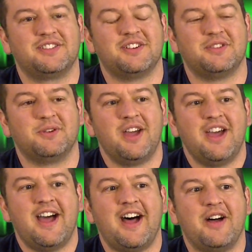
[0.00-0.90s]
So
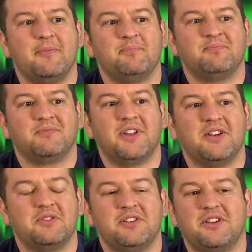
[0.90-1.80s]
you
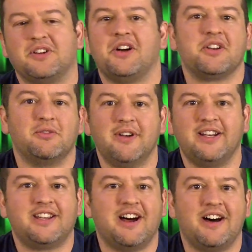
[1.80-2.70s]
know, you could call it a
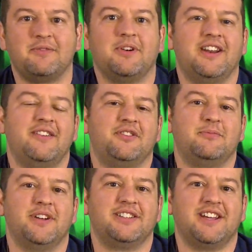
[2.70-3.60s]
retcon, whatever,
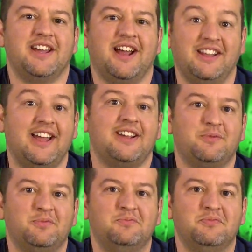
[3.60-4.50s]
but I
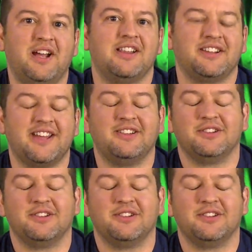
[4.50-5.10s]
like that